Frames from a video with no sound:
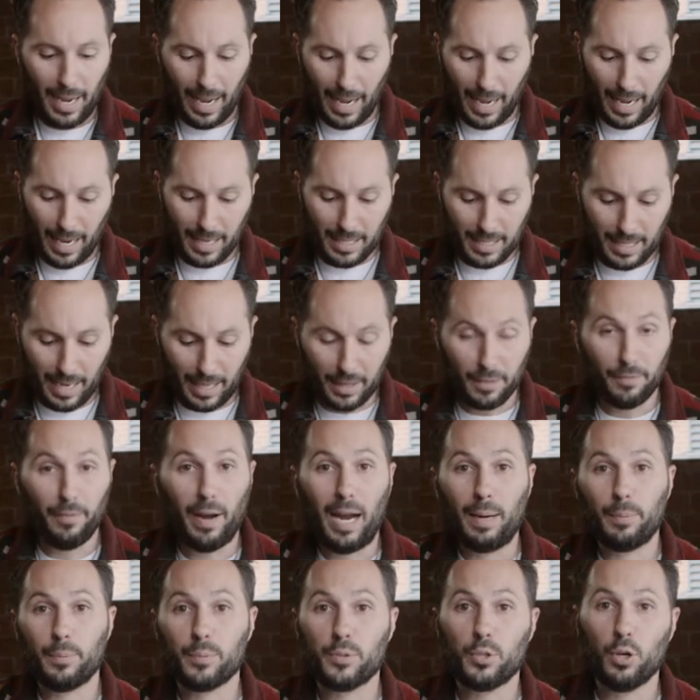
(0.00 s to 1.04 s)
And it's got the
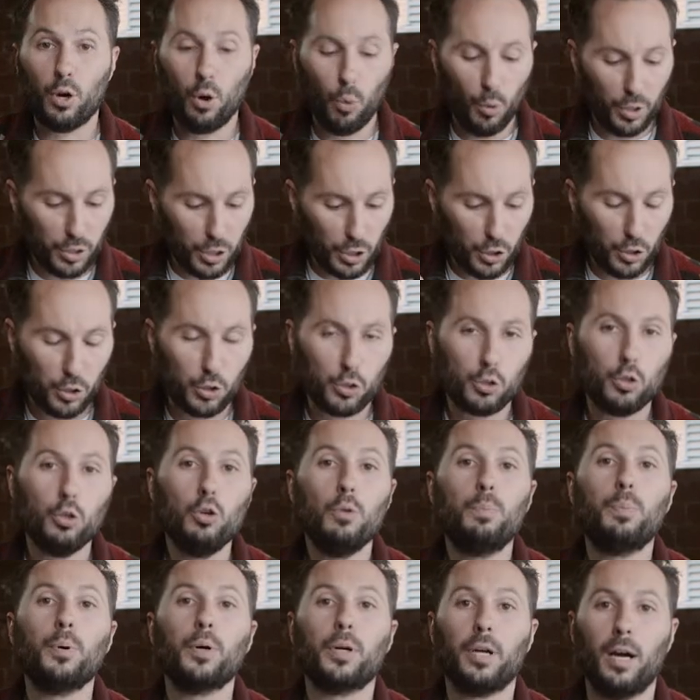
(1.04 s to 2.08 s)
Vibram sole, which is
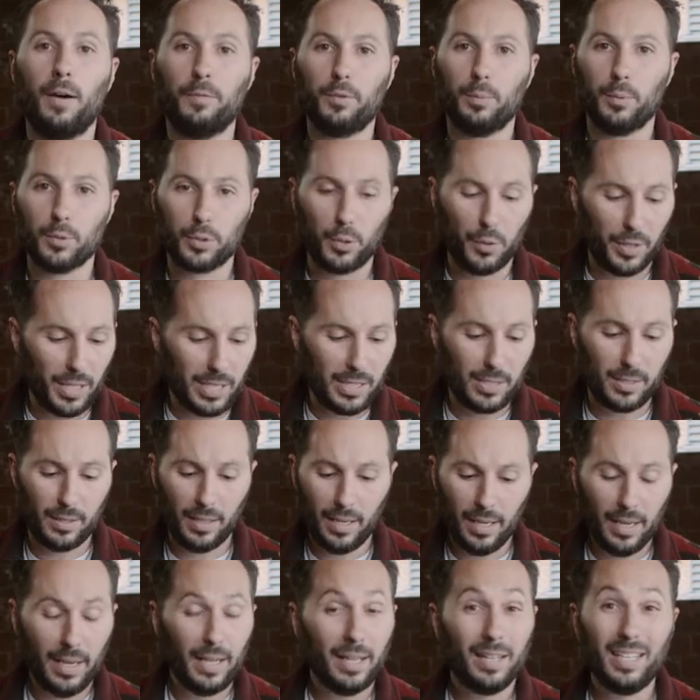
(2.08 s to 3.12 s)
super comfortable. So these,
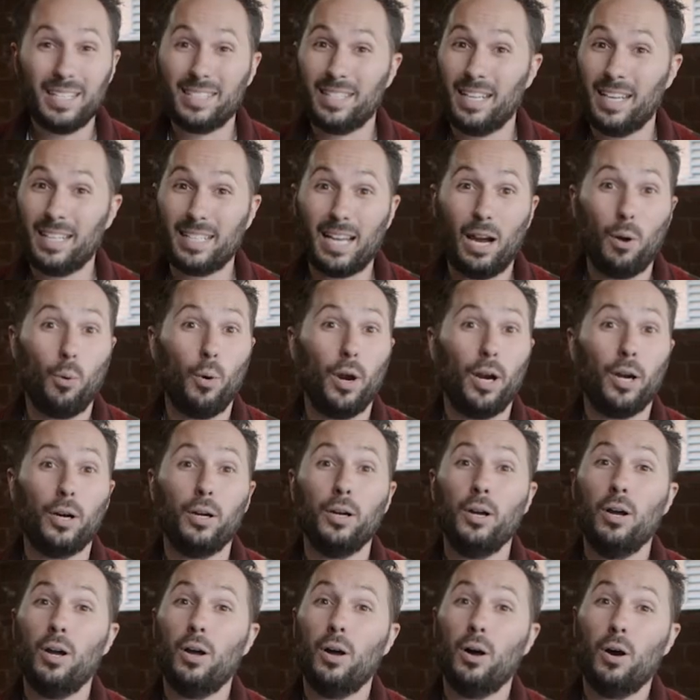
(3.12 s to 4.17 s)
these things I
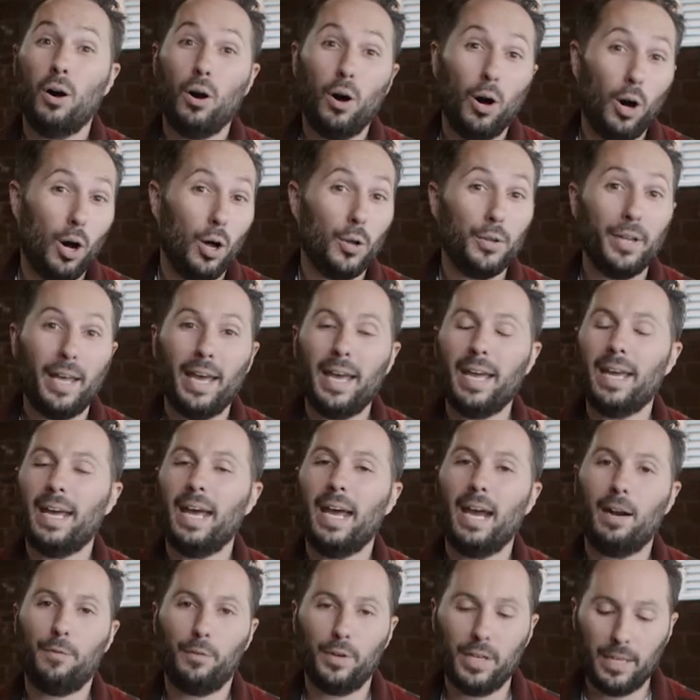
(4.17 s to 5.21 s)
wear all day,
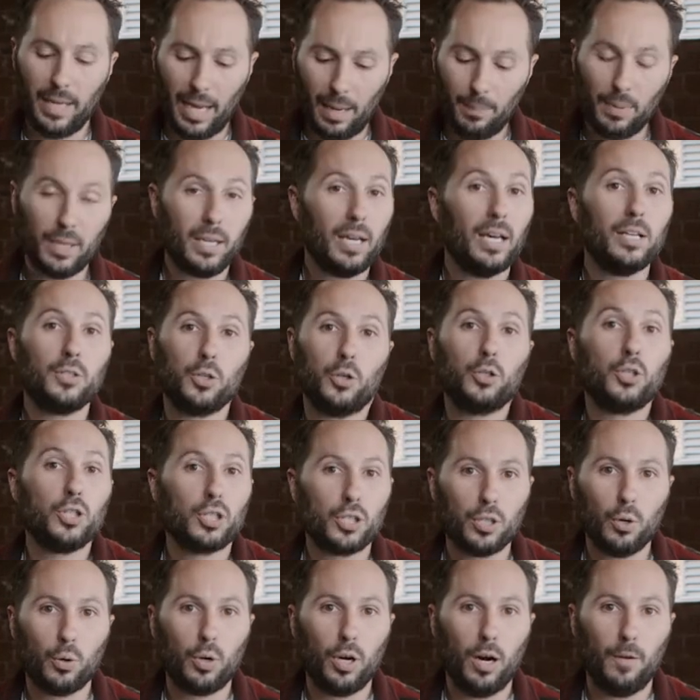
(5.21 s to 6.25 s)
every day, because they're
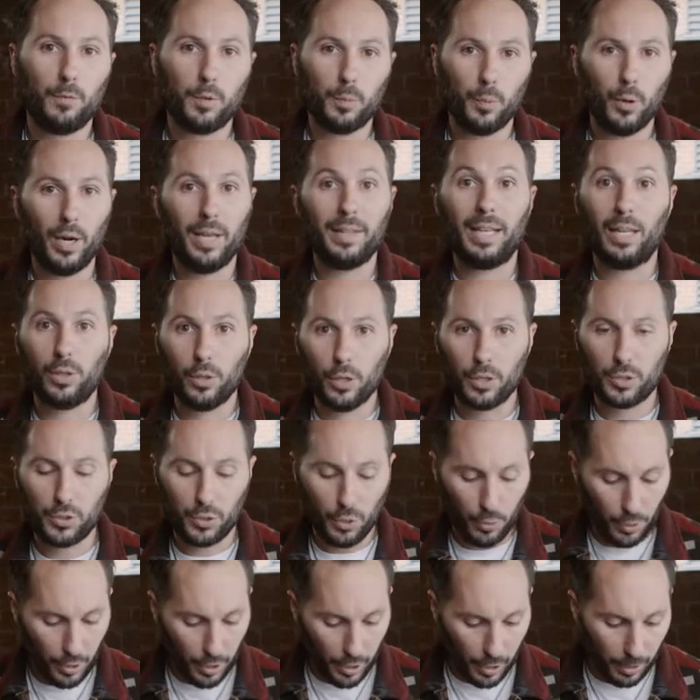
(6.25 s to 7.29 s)
just so comfortable and they look
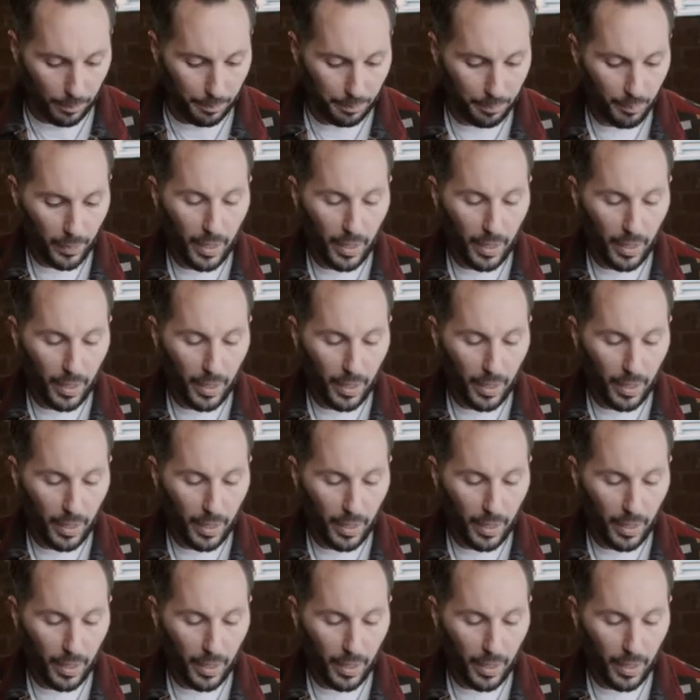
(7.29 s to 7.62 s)
so good.